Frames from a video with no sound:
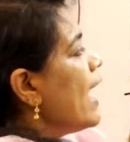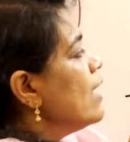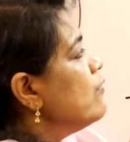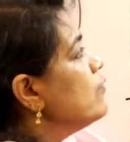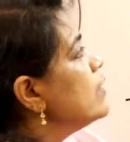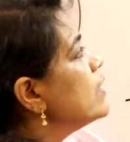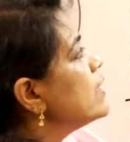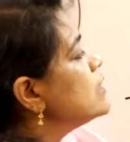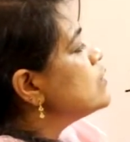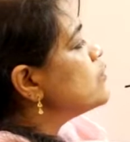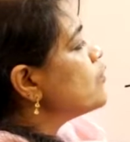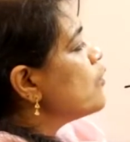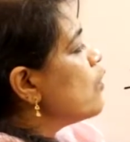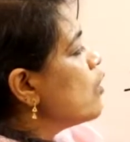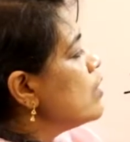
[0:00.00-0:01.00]
and where it
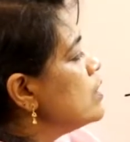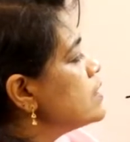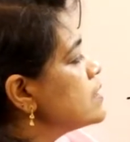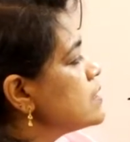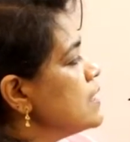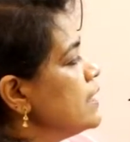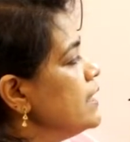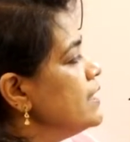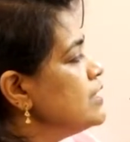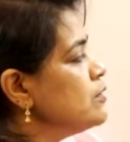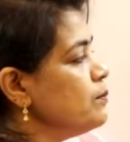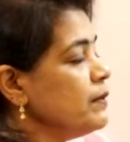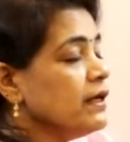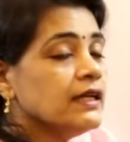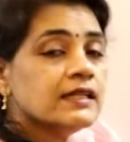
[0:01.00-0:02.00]
falls, it
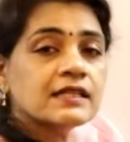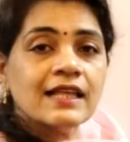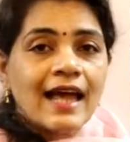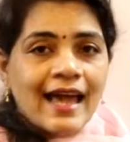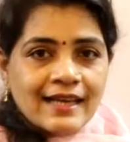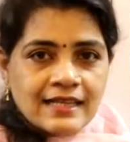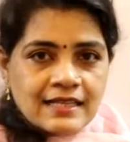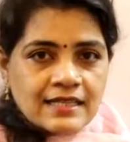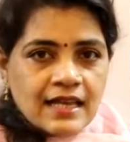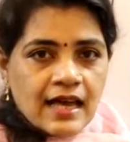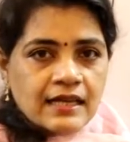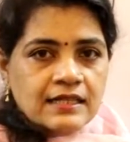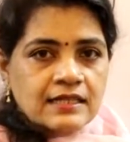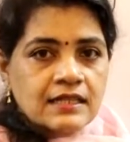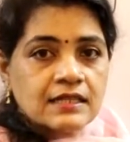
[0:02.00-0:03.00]
meets the
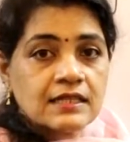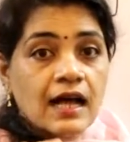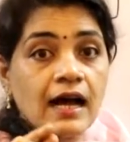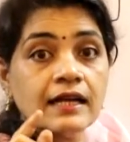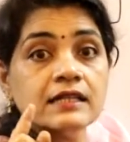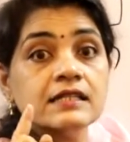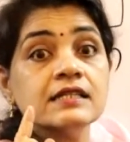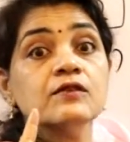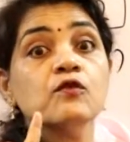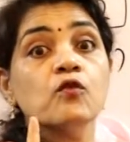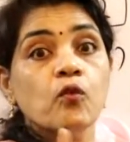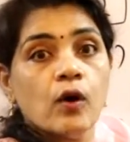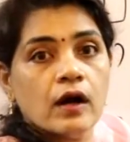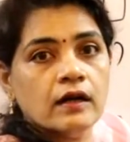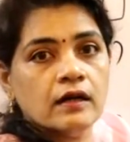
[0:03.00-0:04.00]
x-axis at
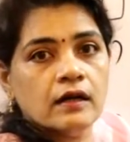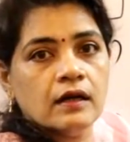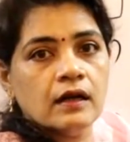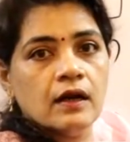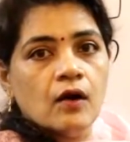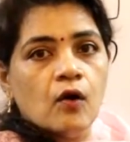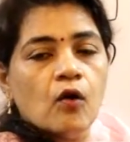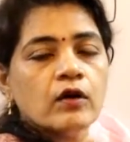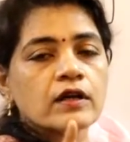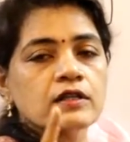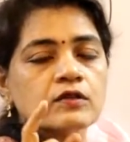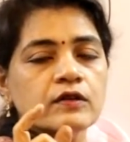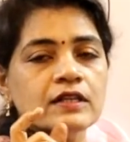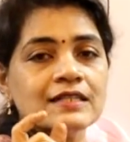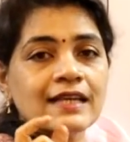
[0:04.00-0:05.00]
1. Okay,
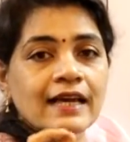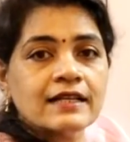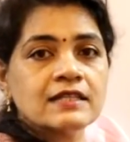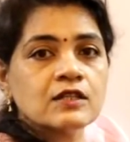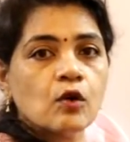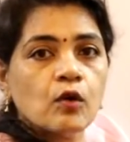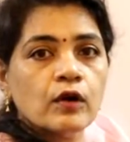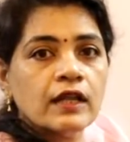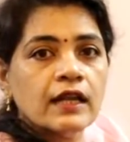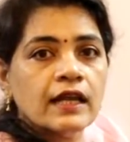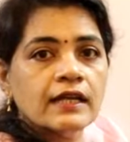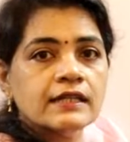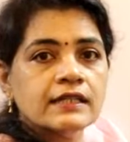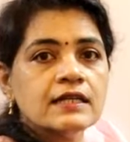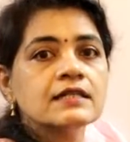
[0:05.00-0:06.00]
so its x
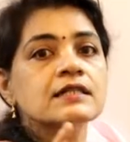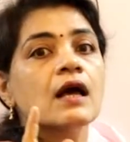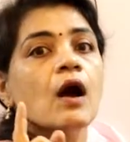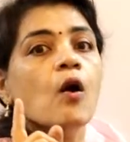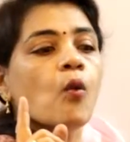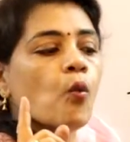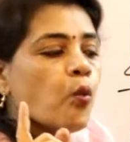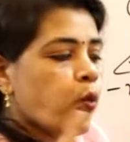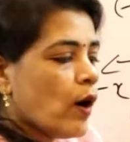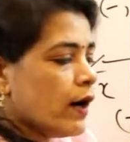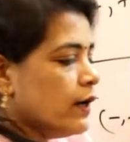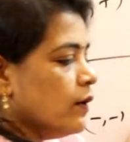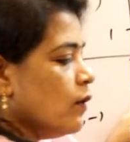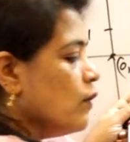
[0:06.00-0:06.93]
coordinate is 1.